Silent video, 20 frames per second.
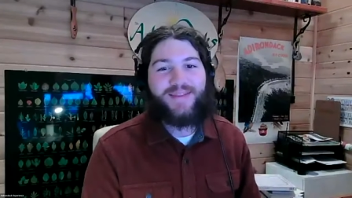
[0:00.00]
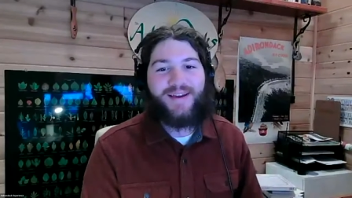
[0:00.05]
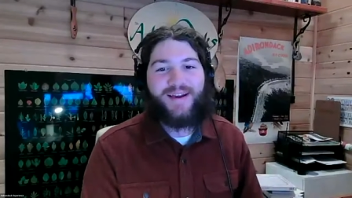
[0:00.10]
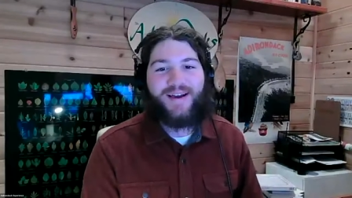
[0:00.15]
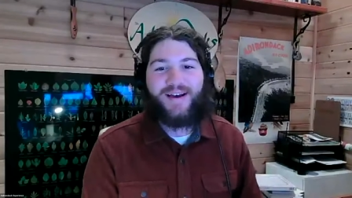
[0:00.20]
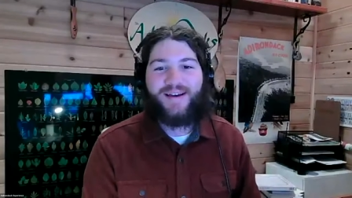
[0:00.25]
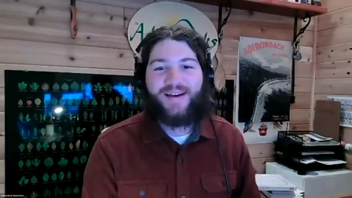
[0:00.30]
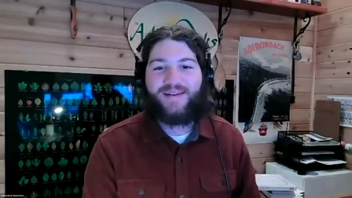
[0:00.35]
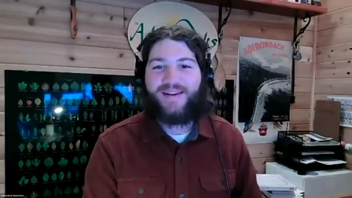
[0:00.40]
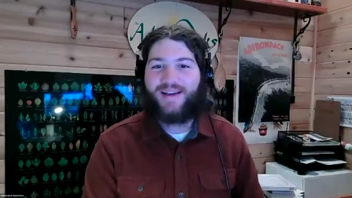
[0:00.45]

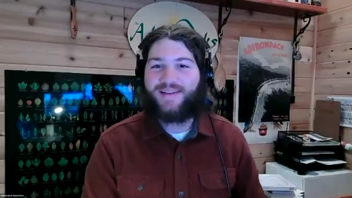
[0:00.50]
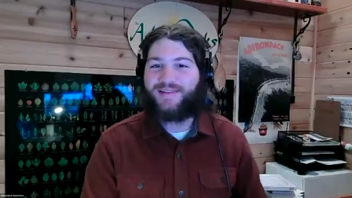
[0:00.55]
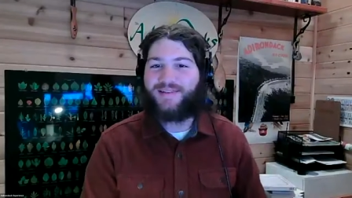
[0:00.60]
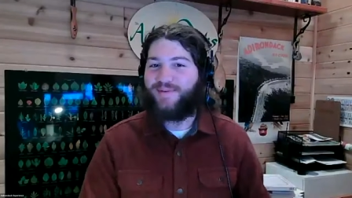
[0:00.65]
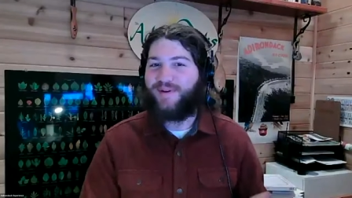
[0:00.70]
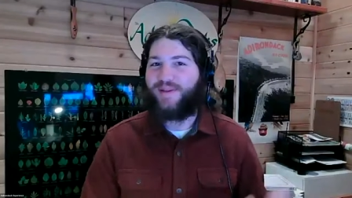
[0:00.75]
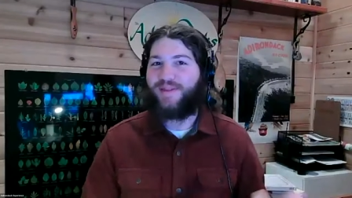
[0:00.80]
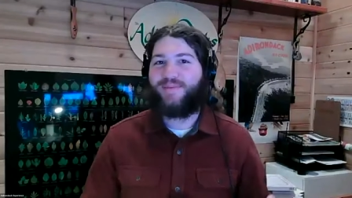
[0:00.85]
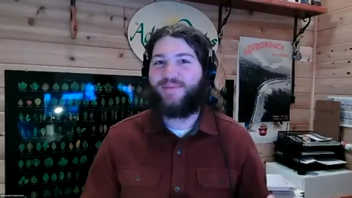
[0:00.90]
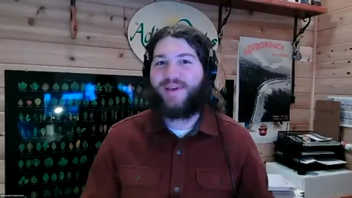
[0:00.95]
Uh,
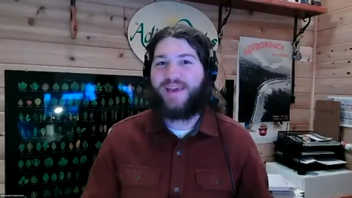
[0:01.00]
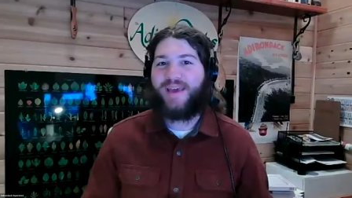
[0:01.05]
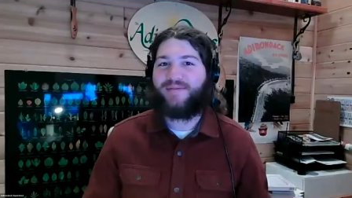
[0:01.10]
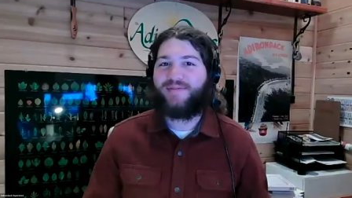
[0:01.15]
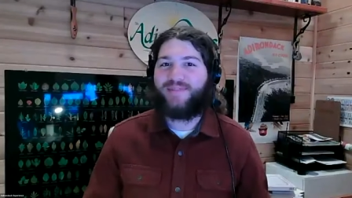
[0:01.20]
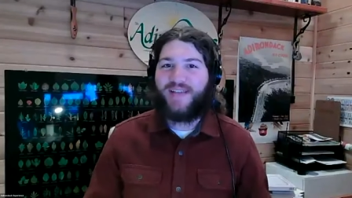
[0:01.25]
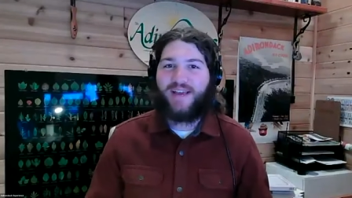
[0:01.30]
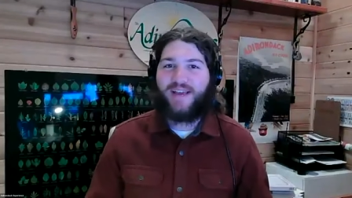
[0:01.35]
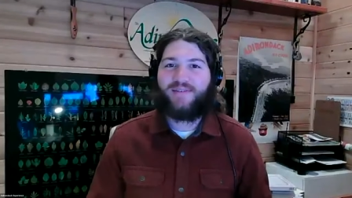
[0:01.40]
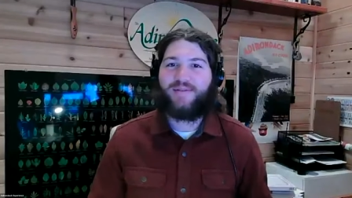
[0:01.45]
next month, we
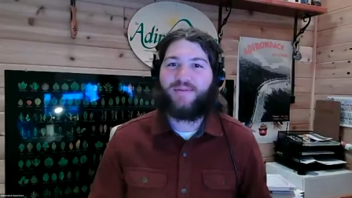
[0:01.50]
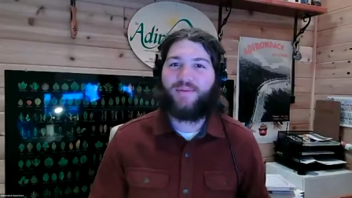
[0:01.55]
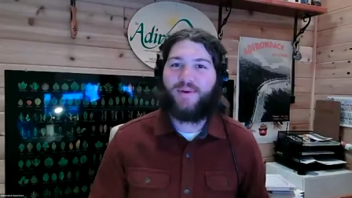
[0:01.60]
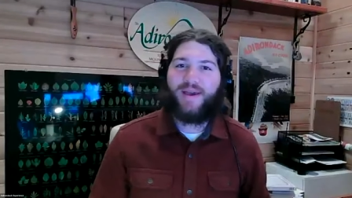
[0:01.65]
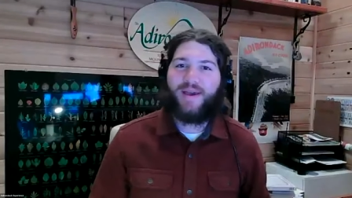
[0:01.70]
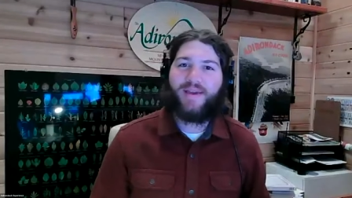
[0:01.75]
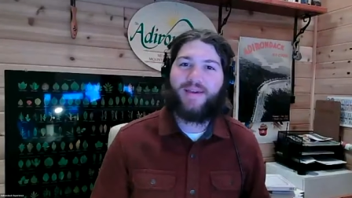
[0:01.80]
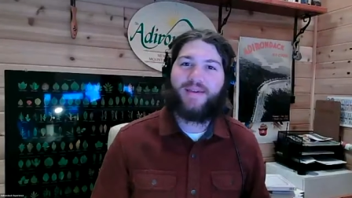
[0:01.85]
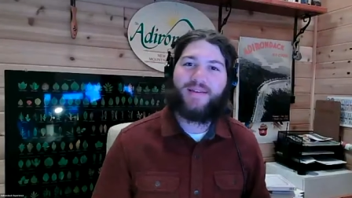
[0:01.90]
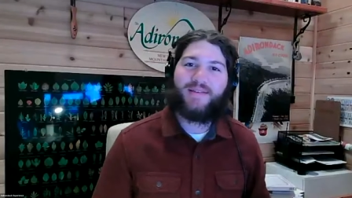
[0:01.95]
have Daniel
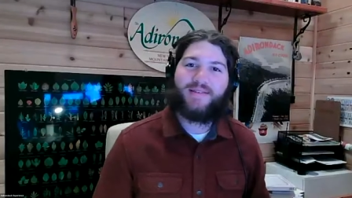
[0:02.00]
Way.